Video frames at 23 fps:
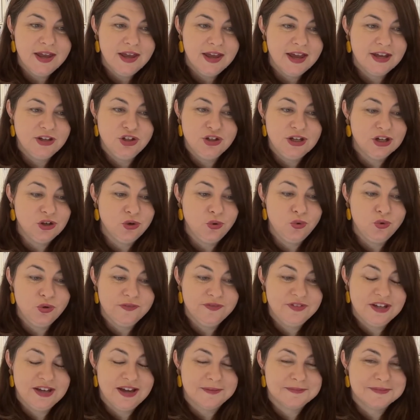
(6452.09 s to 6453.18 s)
And you get all of
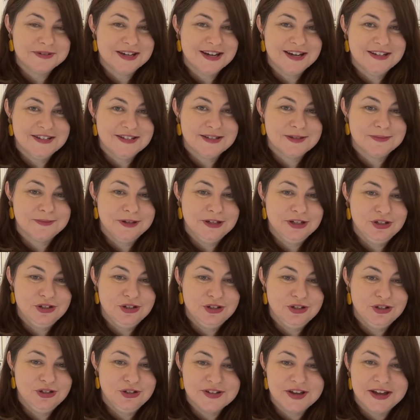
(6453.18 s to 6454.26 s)
the updates when
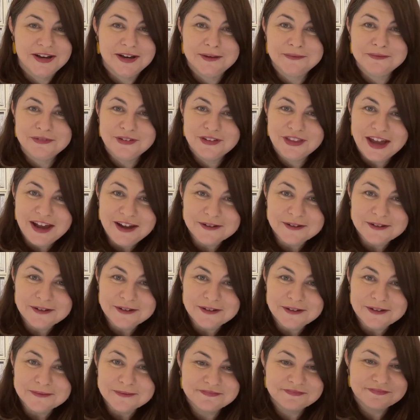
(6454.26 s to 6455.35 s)
you sign up for that.
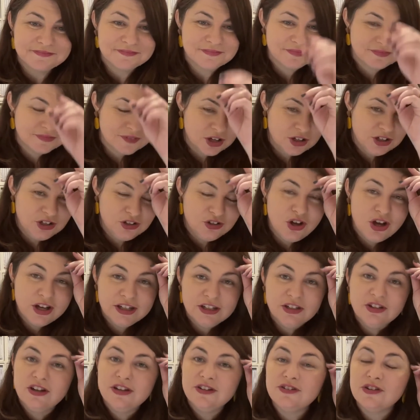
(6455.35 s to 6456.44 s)
Only
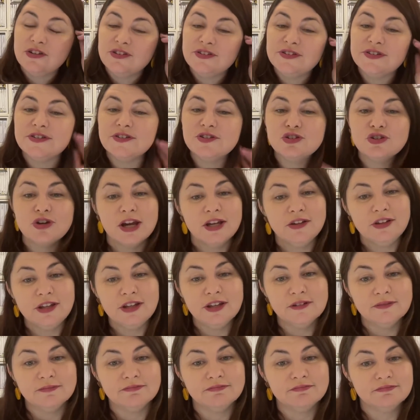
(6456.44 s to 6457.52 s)
$99
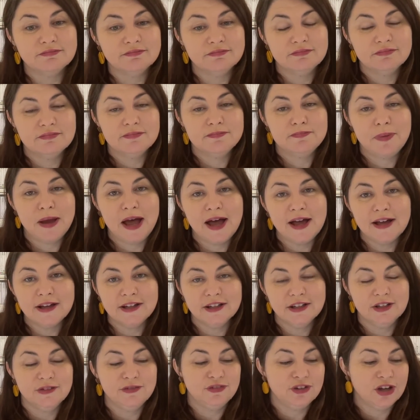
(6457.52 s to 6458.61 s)
Australian.
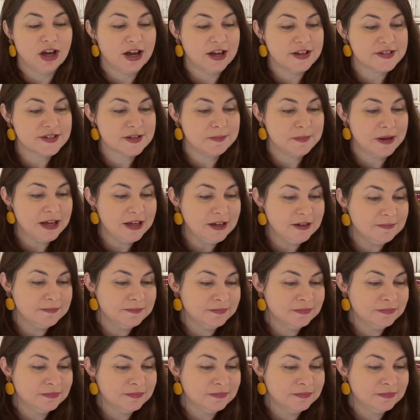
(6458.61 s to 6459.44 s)
Bargain if you ask me.